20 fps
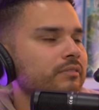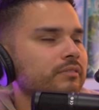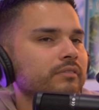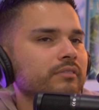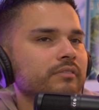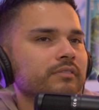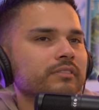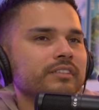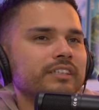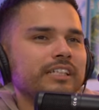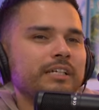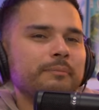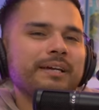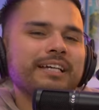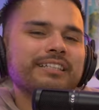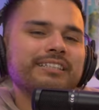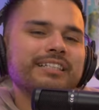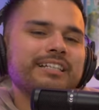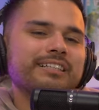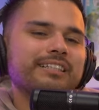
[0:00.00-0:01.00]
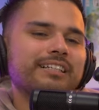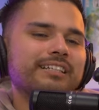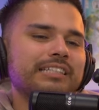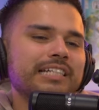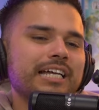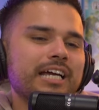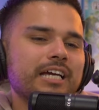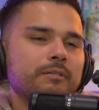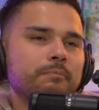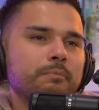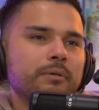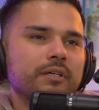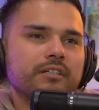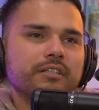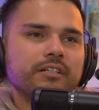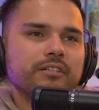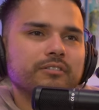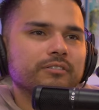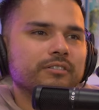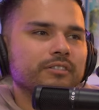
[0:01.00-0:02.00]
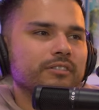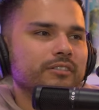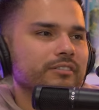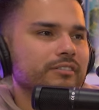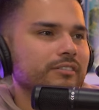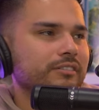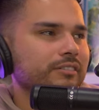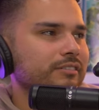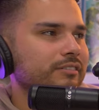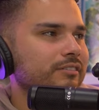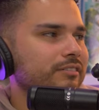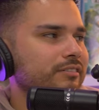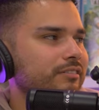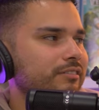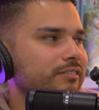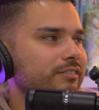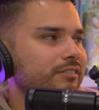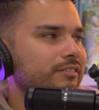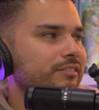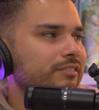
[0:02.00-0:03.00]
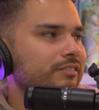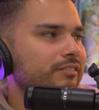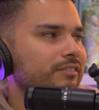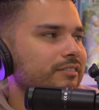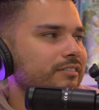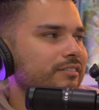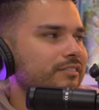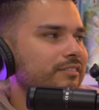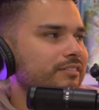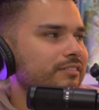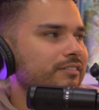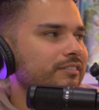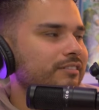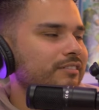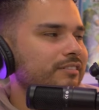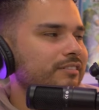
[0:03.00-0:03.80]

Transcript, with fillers: Yeah, Omar. He makes like the sad perreo songs. Yeah.